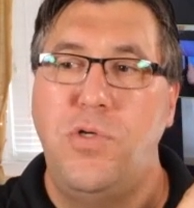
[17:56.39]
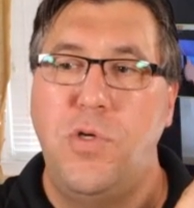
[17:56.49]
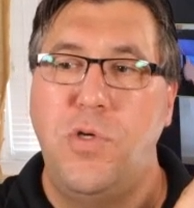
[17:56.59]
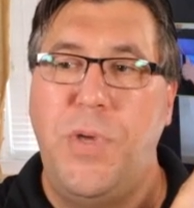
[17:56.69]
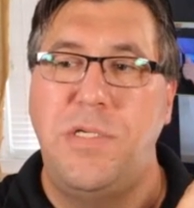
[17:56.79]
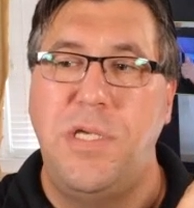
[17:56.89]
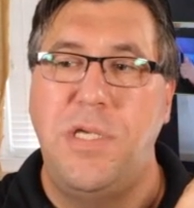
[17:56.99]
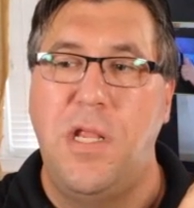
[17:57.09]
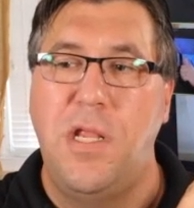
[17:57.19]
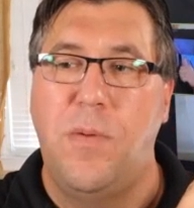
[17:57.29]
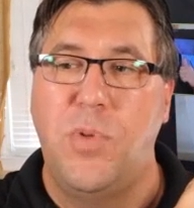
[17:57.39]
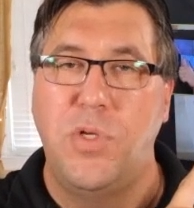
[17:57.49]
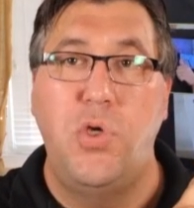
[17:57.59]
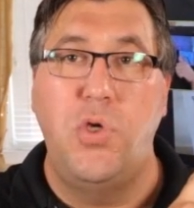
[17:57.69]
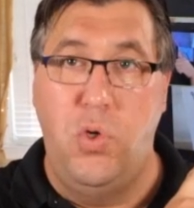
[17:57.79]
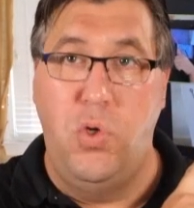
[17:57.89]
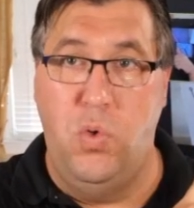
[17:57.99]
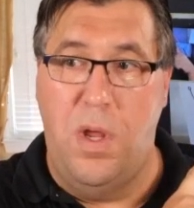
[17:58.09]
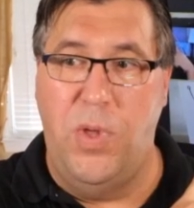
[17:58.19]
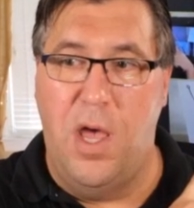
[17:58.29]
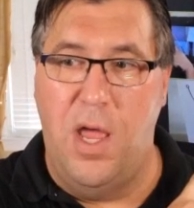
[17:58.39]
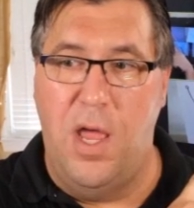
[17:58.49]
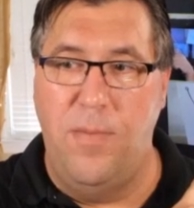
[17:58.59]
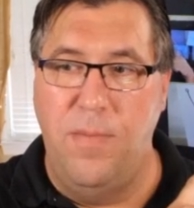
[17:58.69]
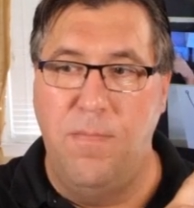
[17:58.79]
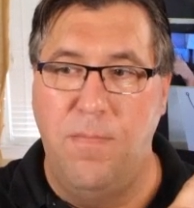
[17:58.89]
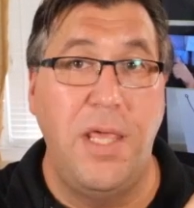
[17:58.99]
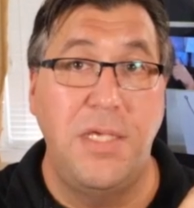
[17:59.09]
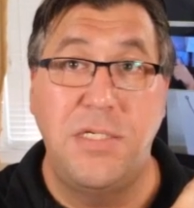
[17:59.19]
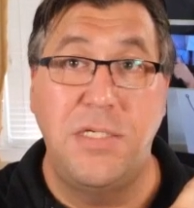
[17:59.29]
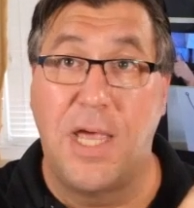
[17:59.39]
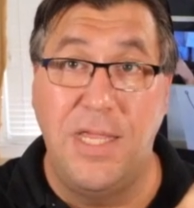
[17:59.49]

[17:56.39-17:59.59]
you PC number 2 right behind me, Muddy Second